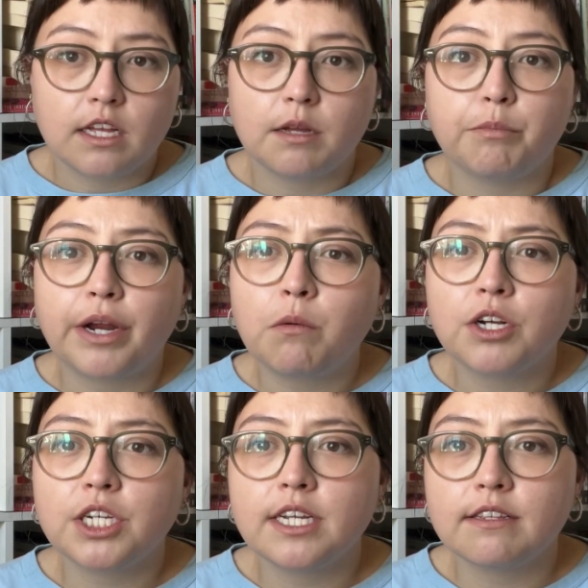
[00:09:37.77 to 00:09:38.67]

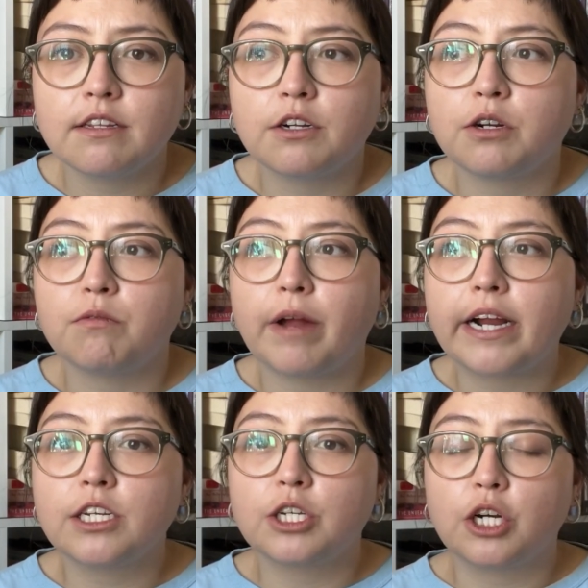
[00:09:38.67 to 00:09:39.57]
brainwashing isn't the
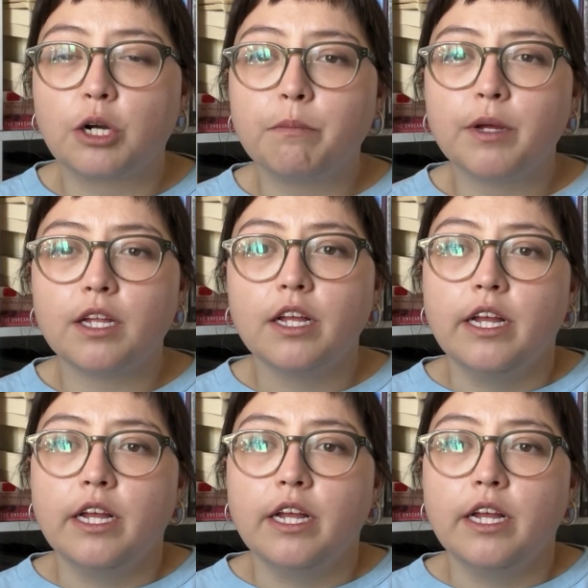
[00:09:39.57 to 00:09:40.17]
correct term, but